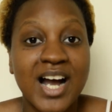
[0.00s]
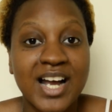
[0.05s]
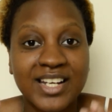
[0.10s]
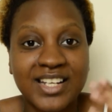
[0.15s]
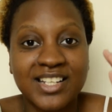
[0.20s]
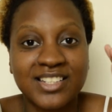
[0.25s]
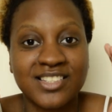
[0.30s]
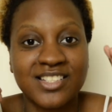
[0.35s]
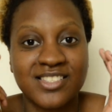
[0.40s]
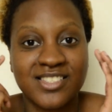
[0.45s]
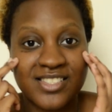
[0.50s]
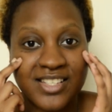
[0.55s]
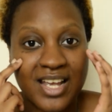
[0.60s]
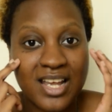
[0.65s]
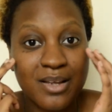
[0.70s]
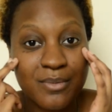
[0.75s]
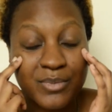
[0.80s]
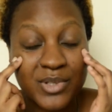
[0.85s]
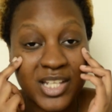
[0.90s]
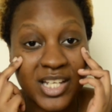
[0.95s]
I get the
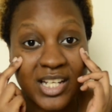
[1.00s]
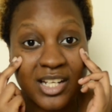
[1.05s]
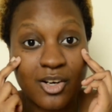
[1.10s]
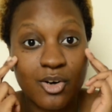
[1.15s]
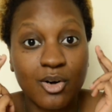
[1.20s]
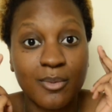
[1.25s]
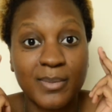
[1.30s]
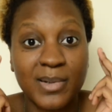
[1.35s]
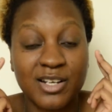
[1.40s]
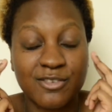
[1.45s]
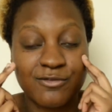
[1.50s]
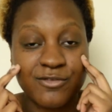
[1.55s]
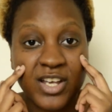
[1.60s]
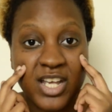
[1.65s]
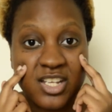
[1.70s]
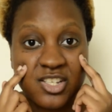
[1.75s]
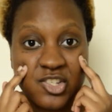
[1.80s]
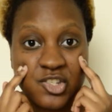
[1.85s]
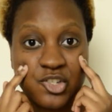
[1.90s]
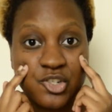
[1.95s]
same thing on my
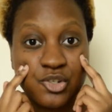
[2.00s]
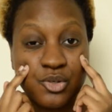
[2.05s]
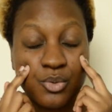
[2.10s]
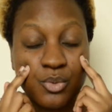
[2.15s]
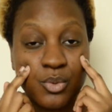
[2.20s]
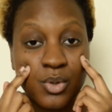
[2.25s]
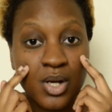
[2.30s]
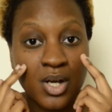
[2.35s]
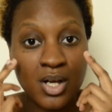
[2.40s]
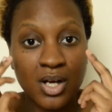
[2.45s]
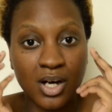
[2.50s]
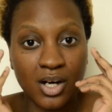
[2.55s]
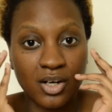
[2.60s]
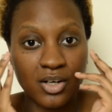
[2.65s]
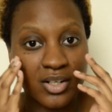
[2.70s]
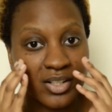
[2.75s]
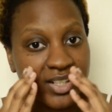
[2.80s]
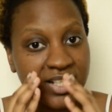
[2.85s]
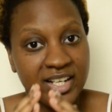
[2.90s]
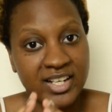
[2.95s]
face too.
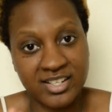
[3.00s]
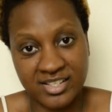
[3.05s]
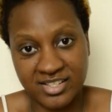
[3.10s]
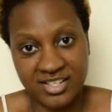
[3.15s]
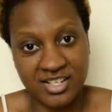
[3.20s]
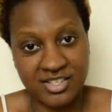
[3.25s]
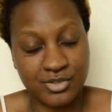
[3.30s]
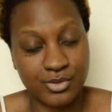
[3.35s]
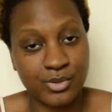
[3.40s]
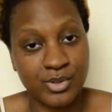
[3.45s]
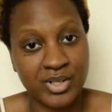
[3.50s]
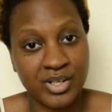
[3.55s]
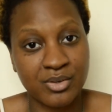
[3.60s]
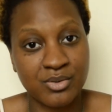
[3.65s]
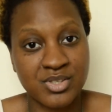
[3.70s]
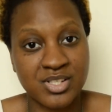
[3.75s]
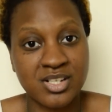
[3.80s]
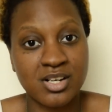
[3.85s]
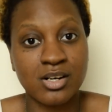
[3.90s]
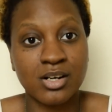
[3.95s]
All the excess oil
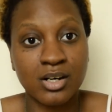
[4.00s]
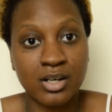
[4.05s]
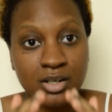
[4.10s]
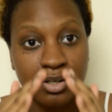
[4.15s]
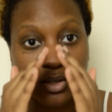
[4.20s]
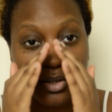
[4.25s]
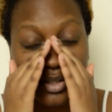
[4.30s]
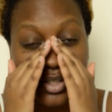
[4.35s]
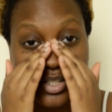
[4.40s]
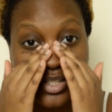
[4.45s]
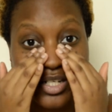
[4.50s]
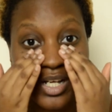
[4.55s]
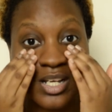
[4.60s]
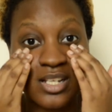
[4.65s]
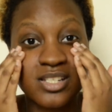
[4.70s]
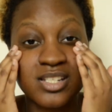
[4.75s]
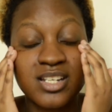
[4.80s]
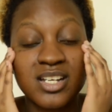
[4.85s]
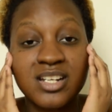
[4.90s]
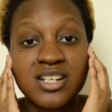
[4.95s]
is gone, all the
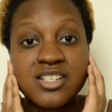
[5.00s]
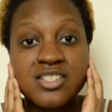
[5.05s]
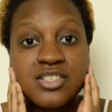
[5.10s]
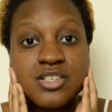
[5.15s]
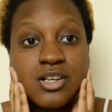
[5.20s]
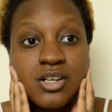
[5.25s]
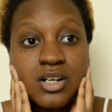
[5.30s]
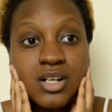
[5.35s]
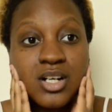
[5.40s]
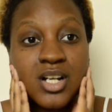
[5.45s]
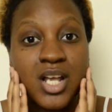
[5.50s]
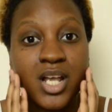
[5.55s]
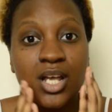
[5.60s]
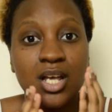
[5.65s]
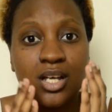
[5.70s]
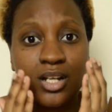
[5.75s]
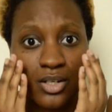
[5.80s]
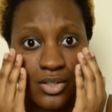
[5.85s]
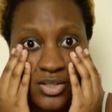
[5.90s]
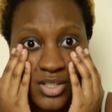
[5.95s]
dead skin is gone,
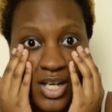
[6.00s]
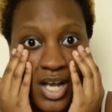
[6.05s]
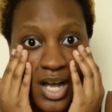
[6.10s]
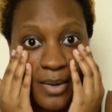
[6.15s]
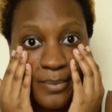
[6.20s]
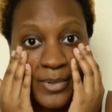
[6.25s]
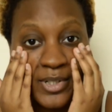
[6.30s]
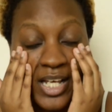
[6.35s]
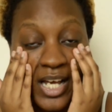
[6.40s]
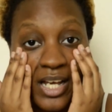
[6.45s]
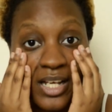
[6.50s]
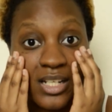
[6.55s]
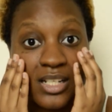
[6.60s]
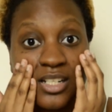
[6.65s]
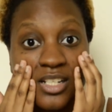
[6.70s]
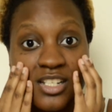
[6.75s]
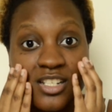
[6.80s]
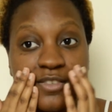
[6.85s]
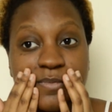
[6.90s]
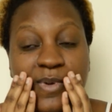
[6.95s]
and on top of that,
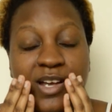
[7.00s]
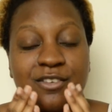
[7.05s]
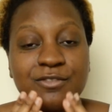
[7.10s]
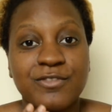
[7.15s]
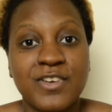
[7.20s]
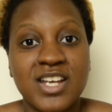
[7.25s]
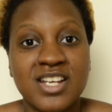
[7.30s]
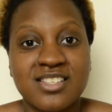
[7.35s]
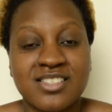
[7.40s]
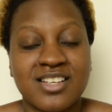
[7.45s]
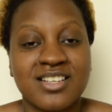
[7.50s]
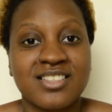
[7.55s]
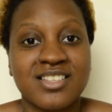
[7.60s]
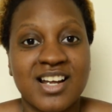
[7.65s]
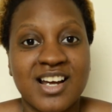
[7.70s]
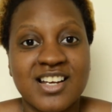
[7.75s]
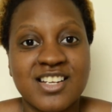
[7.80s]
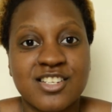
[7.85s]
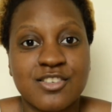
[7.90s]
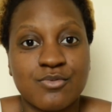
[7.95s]
it gives my face a
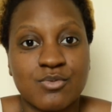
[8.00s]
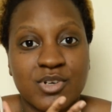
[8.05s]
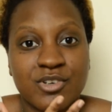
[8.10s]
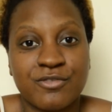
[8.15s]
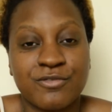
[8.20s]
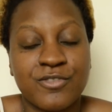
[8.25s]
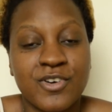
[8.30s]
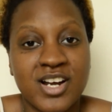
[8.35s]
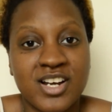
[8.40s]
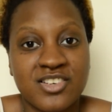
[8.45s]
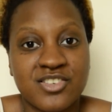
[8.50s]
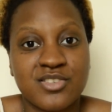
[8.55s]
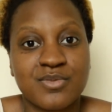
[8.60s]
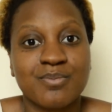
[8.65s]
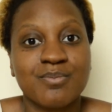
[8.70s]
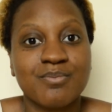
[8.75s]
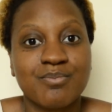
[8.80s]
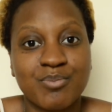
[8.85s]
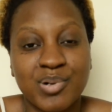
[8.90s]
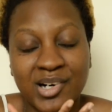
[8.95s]
nice refreshed
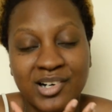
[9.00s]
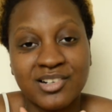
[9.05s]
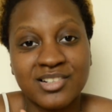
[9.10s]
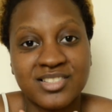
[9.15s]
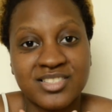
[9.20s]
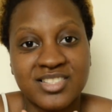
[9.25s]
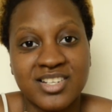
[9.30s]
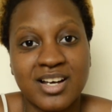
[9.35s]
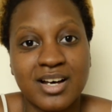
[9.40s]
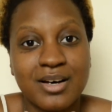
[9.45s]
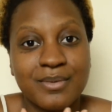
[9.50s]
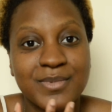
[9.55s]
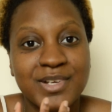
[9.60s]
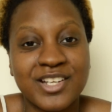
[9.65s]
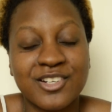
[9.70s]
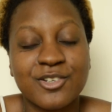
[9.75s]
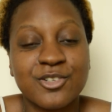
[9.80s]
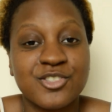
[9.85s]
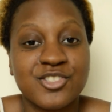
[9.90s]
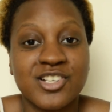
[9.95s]
perked up,
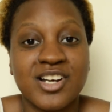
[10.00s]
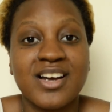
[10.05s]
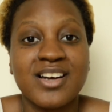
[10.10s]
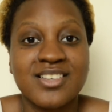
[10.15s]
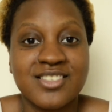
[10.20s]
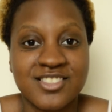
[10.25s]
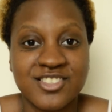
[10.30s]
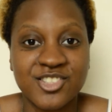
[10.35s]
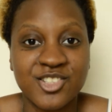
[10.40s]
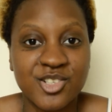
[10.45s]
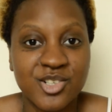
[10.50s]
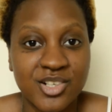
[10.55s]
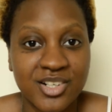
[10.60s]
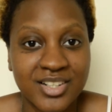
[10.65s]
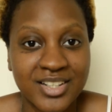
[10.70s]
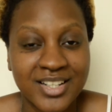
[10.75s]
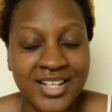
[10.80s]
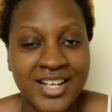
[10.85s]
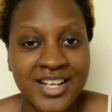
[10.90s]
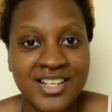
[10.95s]
energized
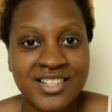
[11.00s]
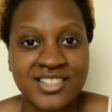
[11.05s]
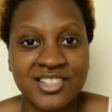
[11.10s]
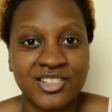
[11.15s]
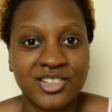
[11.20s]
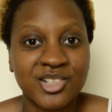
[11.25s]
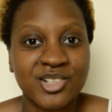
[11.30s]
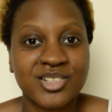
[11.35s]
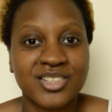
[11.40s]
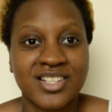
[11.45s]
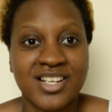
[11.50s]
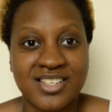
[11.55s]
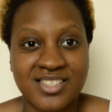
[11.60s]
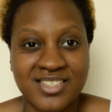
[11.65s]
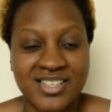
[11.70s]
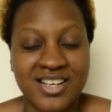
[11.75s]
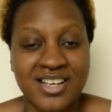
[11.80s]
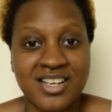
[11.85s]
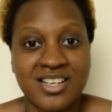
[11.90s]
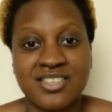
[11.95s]
look. The look that
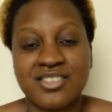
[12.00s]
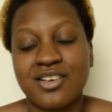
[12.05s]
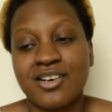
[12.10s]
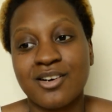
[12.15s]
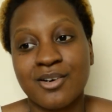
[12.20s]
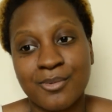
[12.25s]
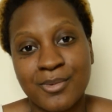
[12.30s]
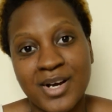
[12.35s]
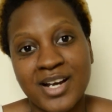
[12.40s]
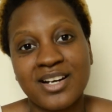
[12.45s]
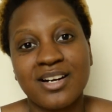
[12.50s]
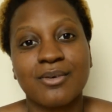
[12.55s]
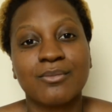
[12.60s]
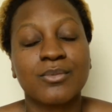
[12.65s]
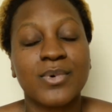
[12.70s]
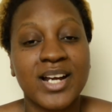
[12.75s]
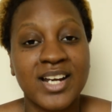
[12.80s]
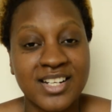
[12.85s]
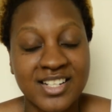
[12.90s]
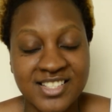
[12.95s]
says, all right, I'm
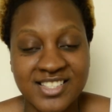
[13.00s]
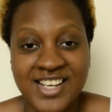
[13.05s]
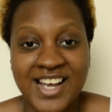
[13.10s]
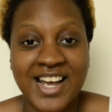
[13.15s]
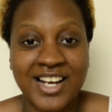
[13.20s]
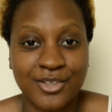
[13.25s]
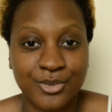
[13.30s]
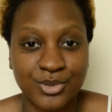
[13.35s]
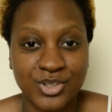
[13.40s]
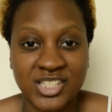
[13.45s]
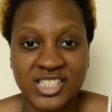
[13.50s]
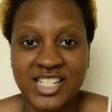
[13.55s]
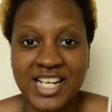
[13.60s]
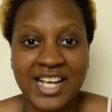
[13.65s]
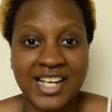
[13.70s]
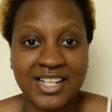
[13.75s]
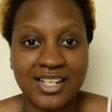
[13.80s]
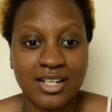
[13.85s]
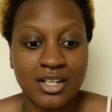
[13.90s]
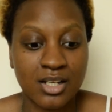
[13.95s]
ready to tackle the
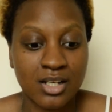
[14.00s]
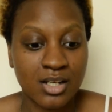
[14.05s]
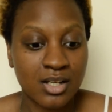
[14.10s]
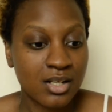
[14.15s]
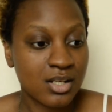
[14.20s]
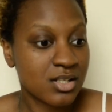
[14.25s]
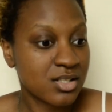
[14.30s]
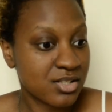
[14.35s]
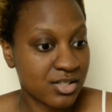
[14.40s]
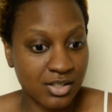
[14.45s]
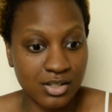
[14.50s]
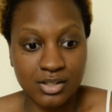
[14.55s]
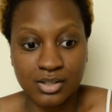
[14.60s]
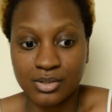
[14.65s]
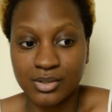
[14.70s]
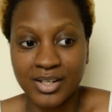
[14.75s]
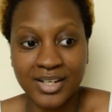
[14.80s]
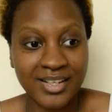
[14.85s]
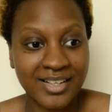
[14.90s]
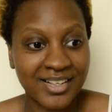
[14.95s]
day.
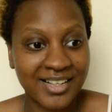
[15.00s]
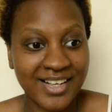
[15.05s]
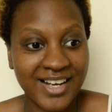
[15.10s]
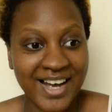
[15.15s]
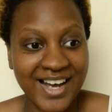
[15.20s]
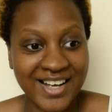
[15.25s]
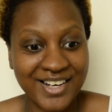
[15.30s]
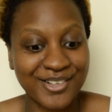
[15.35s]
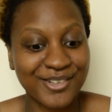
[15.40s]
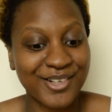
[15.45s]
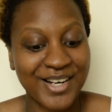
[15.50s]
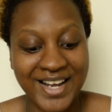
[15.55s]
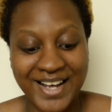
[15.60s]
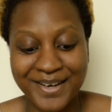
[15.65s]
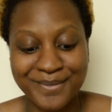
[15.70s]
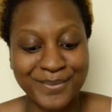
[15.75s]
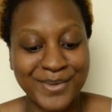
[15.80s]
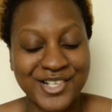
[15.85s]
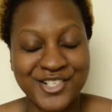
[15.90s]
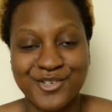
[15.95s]
So I don't
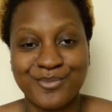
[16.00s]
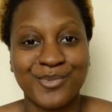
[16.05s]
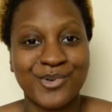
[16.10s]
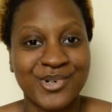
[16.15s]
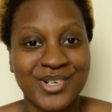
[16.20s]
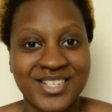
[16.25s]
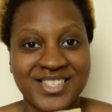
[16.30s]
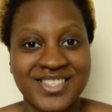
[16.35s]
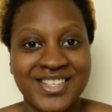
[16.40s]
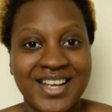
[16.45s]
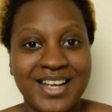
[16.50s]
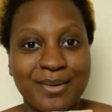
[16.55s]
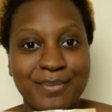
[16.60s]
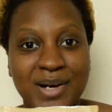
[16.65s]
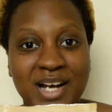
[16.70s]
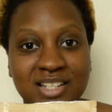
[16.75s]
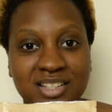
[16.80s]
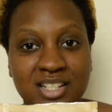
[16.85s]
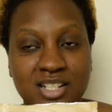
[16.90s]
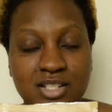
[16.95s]
have much more to say
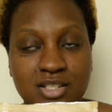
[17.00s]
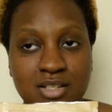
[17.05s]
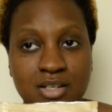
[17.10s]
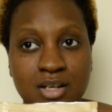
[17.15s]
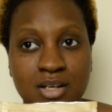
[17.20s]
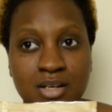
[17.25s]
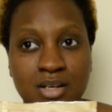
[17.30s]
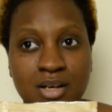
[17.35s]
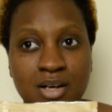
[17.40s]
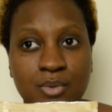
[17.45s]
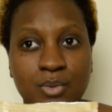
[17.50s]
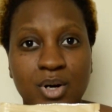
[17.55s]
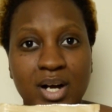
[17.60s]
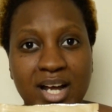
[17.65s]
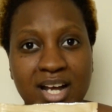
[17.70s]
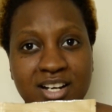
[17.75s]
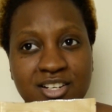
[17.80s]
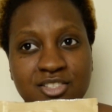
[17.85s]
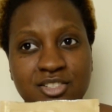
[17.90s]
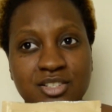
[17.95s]
about this. Well,
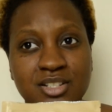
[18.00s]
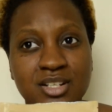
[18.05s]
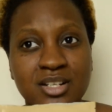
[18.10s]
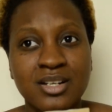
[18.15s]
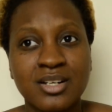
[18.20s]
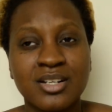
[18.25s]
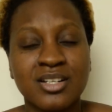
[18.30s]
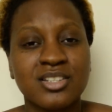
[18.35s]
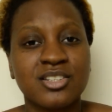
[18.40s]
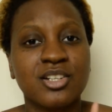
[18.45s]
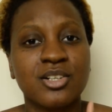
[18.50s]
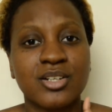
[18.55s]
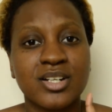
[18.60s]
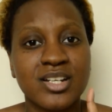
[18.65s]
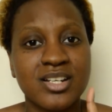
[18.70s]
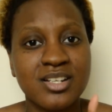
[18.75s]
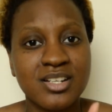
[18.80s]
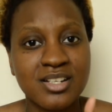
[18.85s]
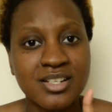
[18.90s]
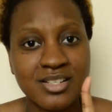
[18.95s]
actually, there
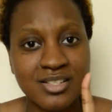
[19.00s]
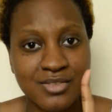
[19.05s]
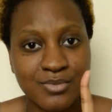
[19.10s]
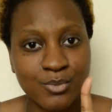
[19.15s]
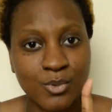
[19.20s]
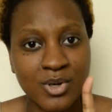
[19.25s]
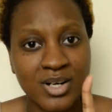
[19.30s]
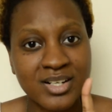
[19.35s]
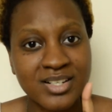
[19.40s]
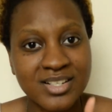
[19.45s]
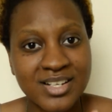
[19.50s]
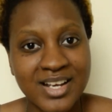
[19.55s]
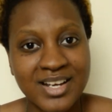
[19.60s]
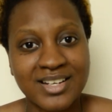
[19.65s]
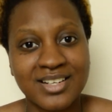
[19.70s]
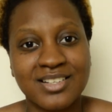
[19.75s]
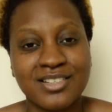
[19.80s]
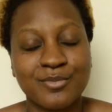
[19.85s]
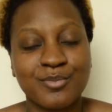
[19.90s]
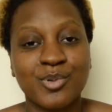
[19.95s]
is one
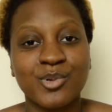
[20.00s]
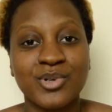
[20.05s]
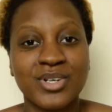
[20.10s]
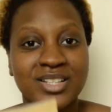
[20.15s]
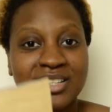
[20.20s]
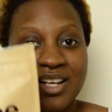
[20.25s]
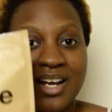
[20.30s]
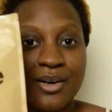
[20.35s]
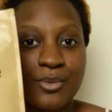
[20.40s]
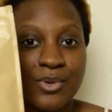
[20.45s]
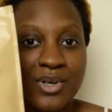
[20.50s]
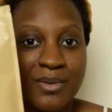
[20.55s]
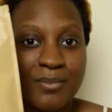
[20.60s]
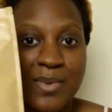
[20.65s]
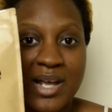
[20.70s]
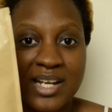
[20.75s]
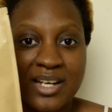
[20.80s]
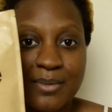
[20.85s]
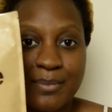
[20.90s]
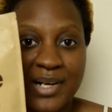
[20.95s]
negative point that I want to
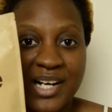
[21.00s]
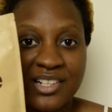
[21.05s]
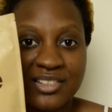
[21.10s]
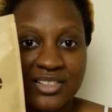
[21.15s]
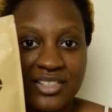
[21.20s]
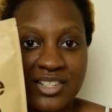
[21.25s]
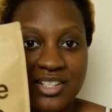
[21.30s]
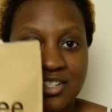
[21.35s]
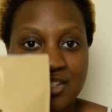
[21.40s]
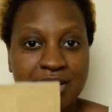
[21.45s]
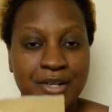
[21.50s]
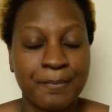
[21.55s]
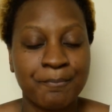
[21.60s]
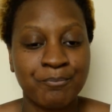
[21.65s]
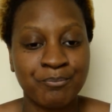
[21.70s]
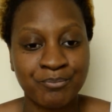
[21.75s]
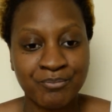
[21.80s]
make about this.